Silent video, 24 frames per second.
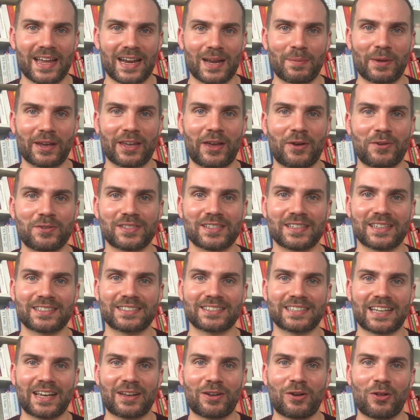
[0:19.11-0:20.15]
and I'm a counselling
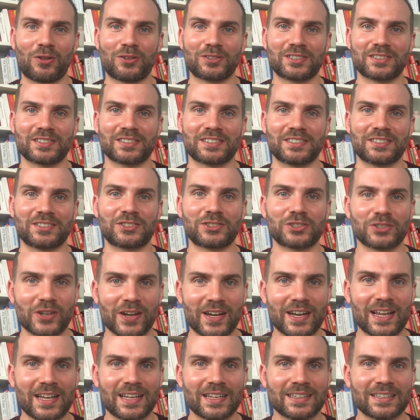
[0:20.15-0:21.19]
psychologist in
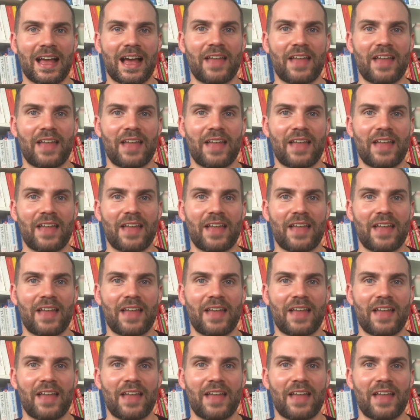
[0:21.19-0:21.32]
training.